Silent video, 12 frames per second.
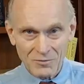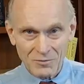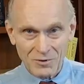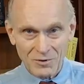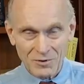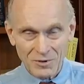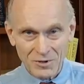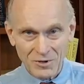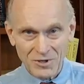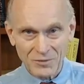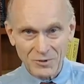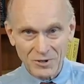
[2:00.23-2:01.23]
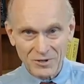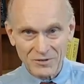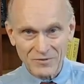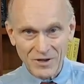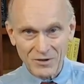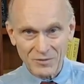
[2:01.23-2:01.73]
were serendipitously
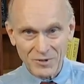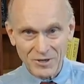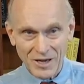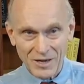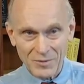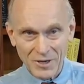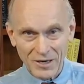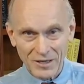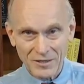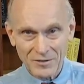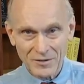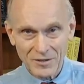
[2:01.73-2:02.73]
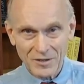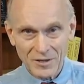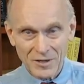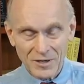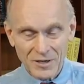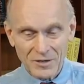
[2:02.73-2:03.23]
found to be diabetic.
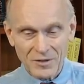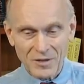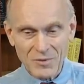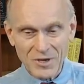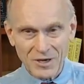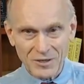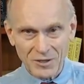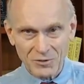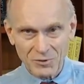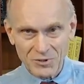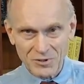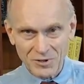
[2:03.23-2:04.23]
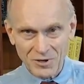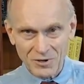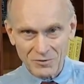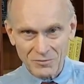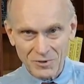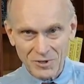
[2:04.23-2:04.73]
They immediately switched
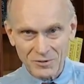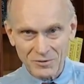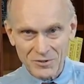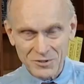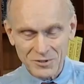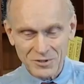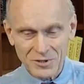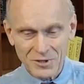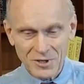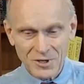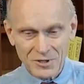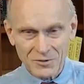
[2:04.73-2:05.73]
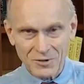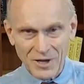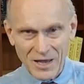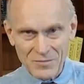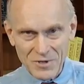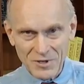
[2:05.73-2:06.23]
their research to
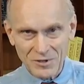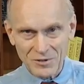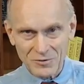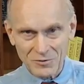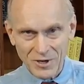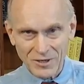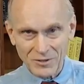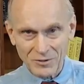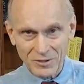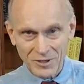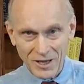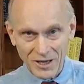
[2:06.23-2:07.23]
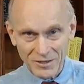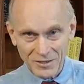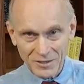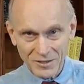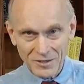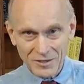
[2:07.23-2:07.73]
diabetes and trying to understand
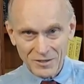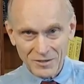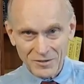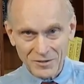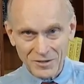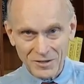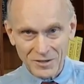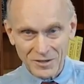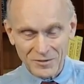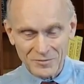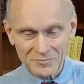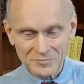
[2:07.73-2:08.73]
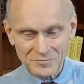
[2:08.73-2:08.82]
the